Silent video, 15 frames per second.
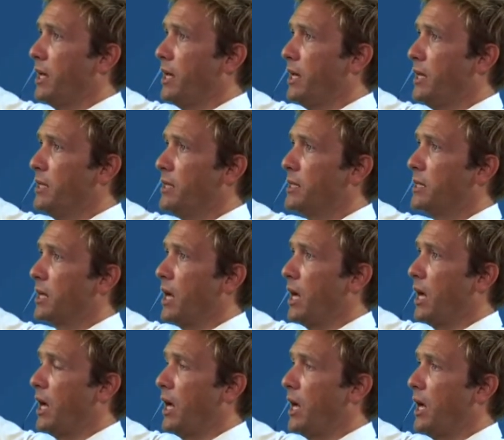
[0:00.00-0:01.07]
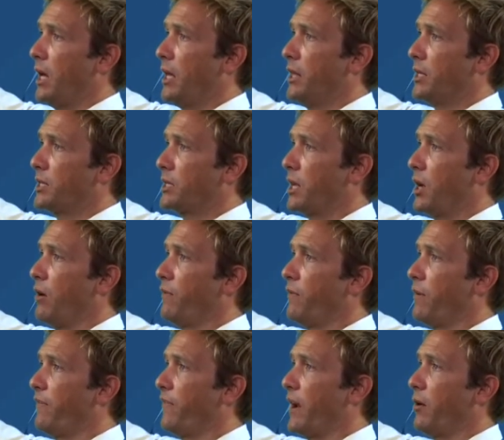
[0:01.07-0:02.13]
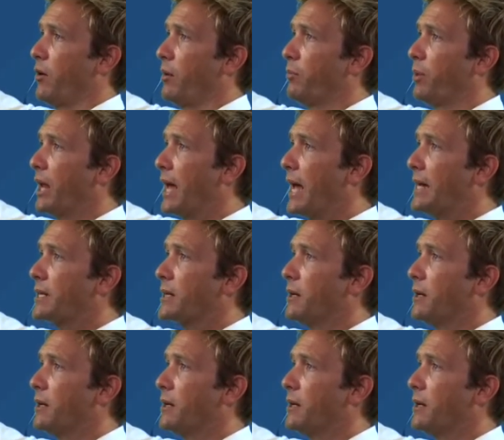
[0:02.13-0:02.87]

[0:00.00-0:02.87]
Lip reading: is the cell from a flowering plant.